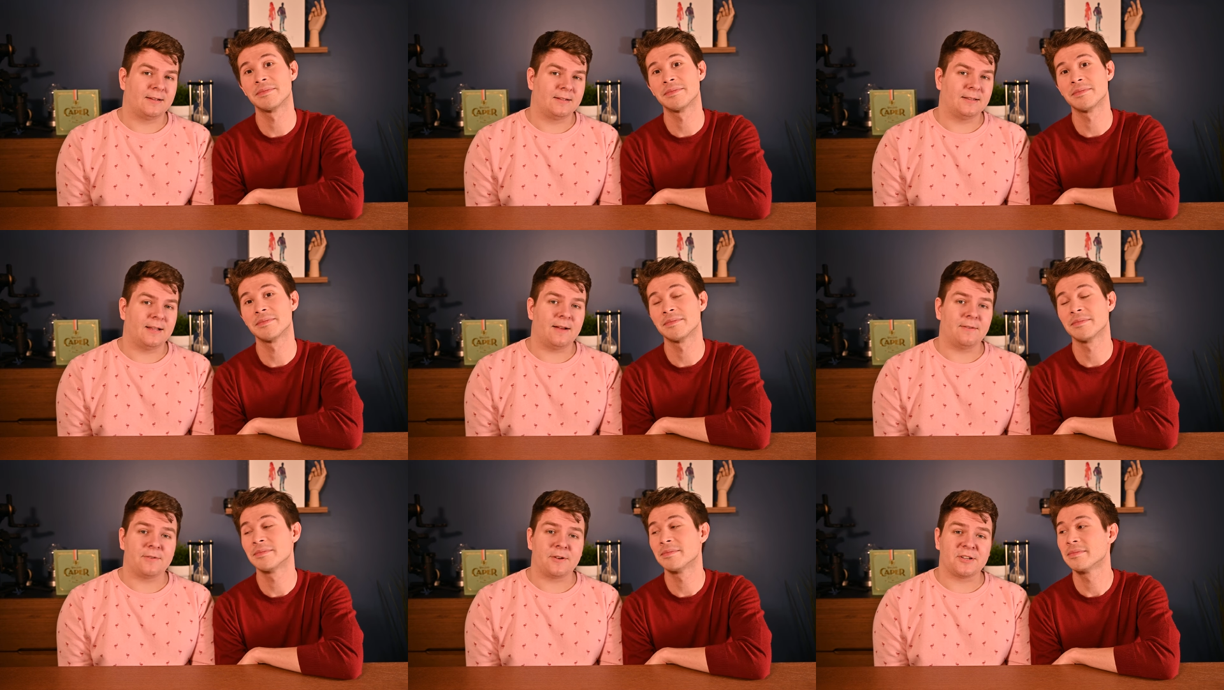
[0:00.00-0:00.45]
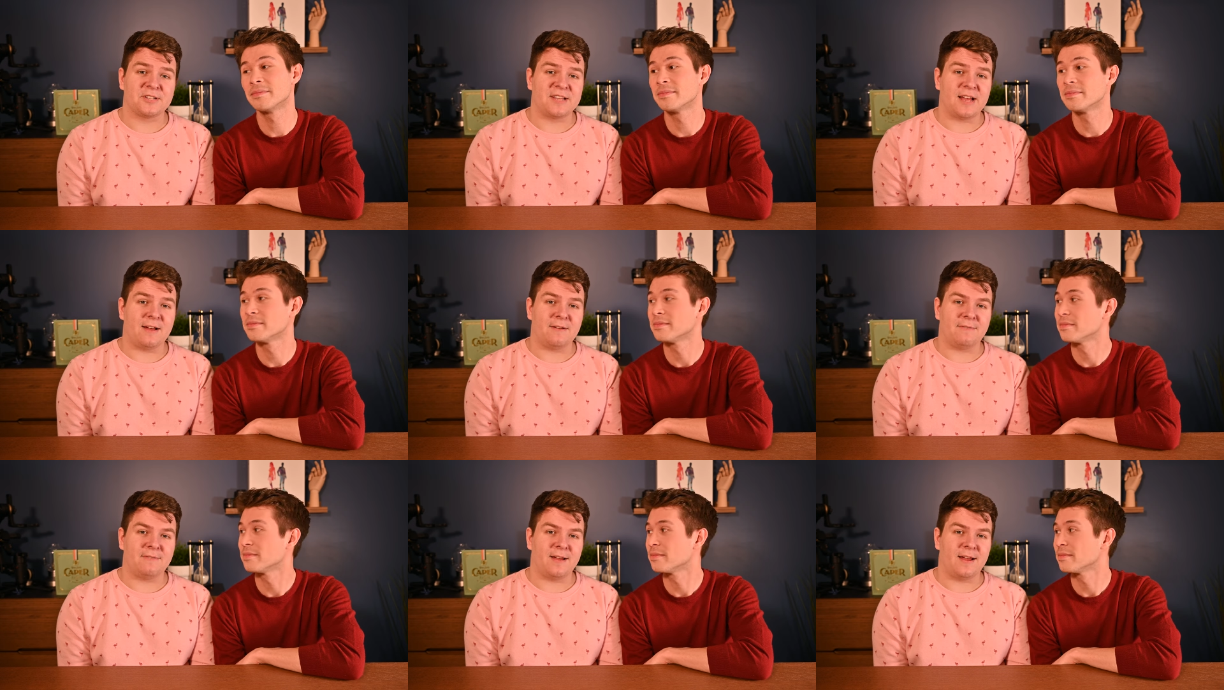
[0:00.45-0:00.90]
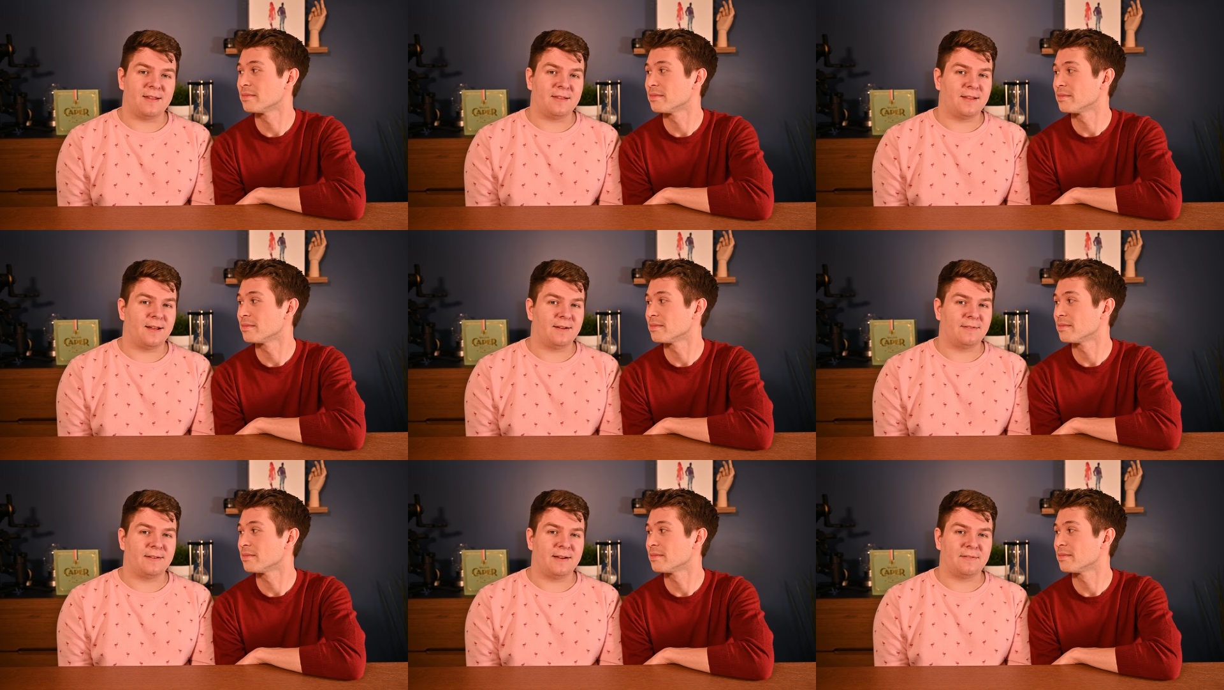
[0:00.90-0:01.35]
Speaker 1: Love yourself and
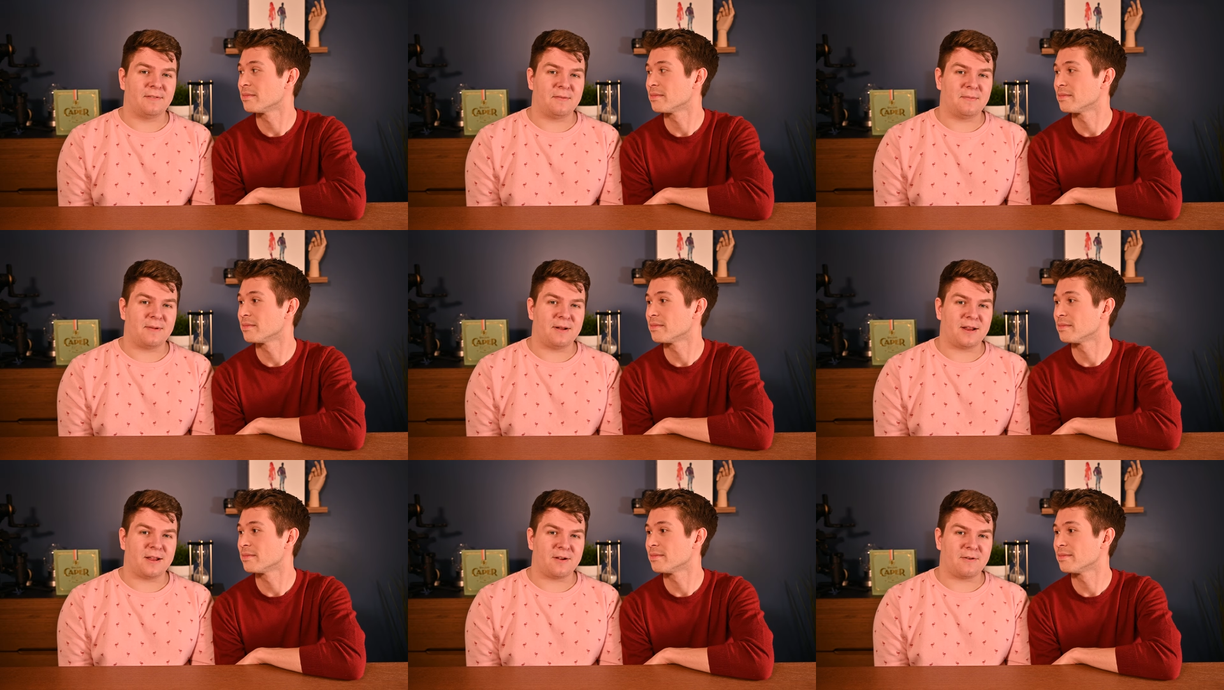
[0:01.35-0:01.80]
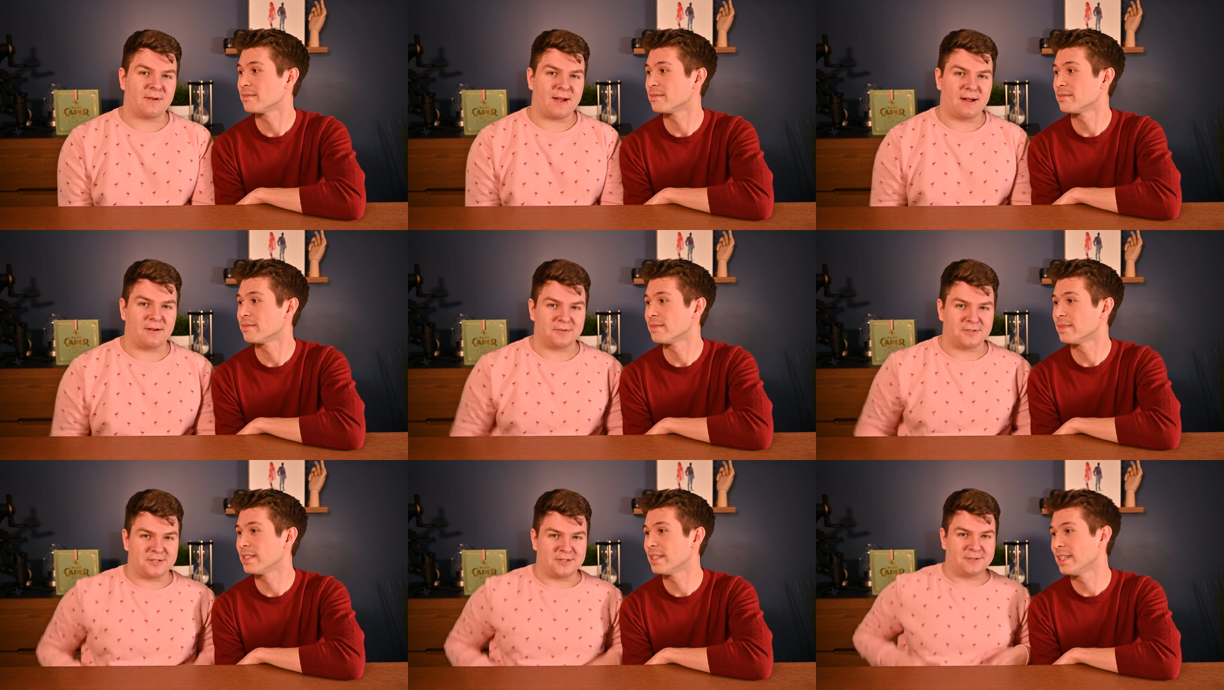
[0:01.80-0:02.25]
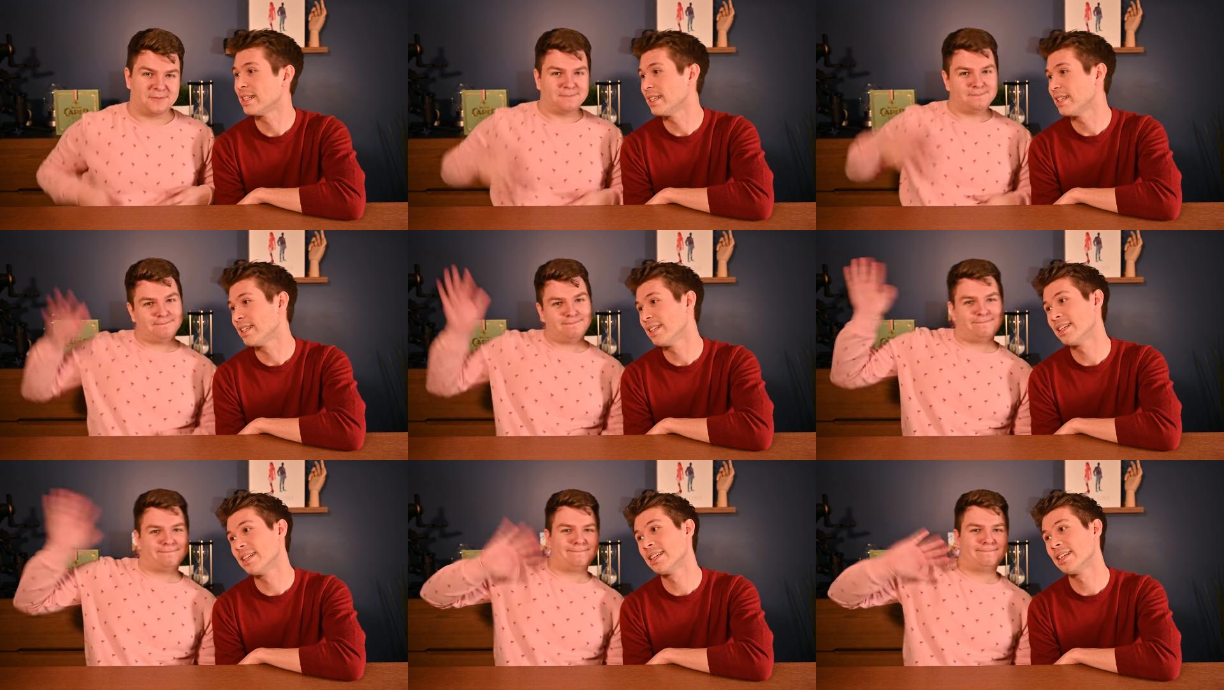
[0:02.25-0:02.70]
love everybody around you.
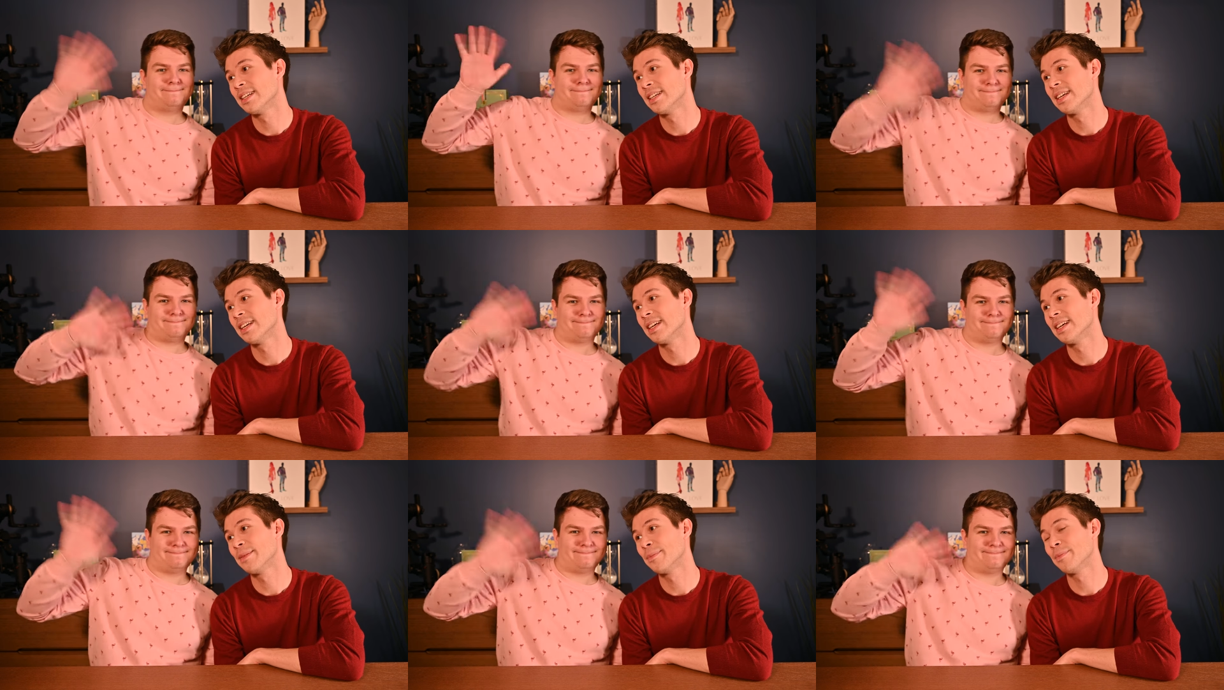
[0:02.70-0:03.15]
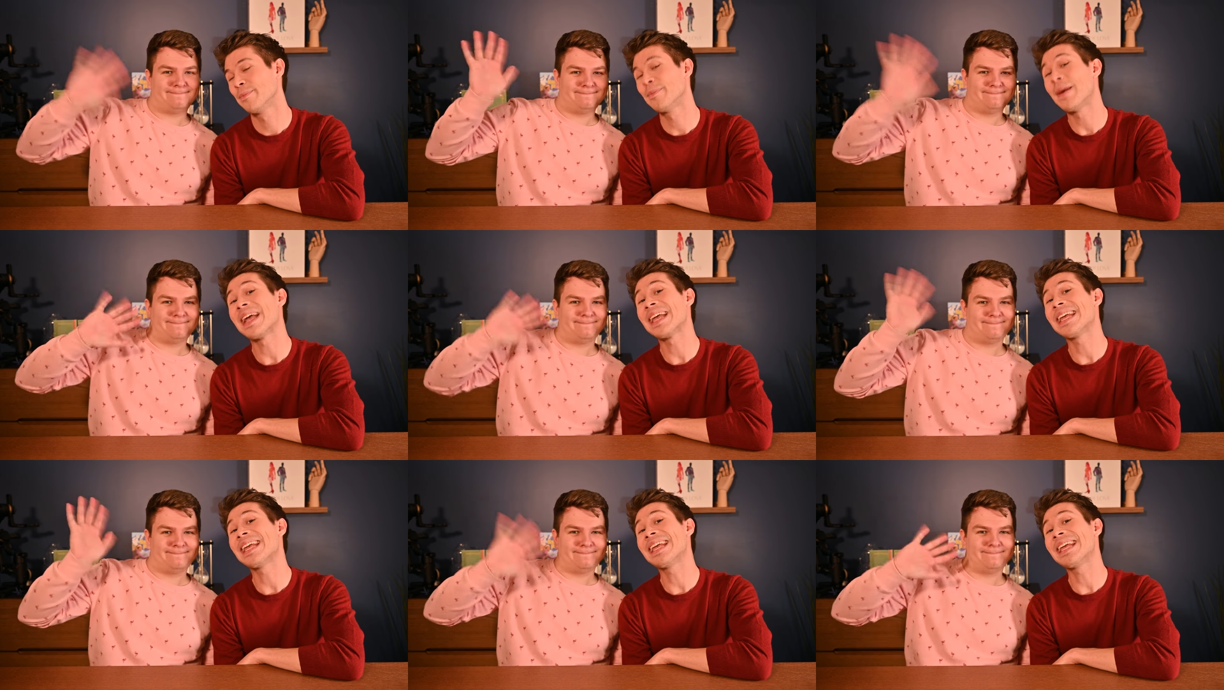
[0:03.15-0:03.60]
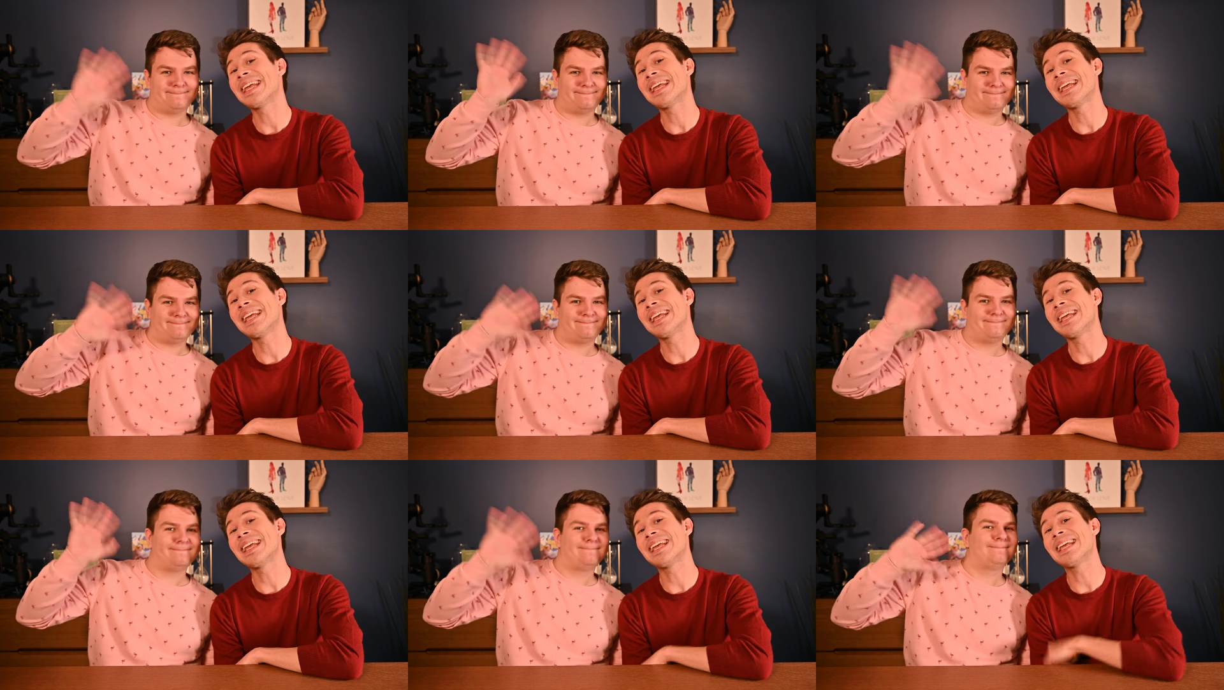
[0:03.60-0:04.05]

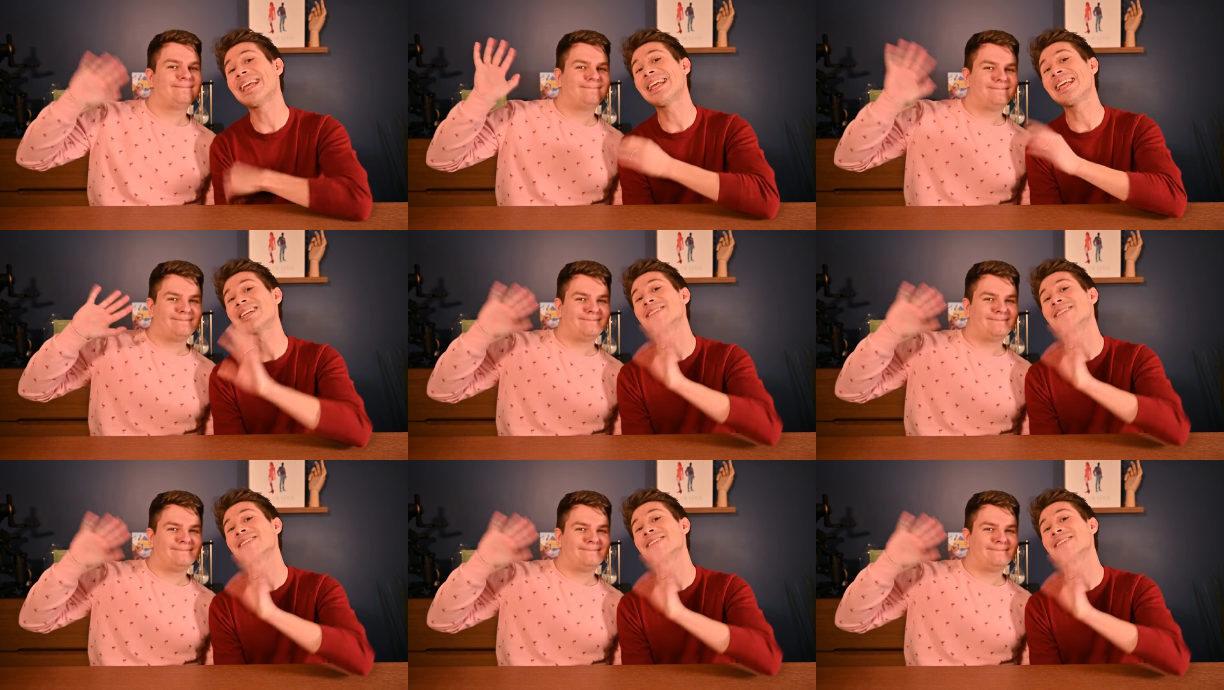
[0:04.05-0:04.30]
Bye!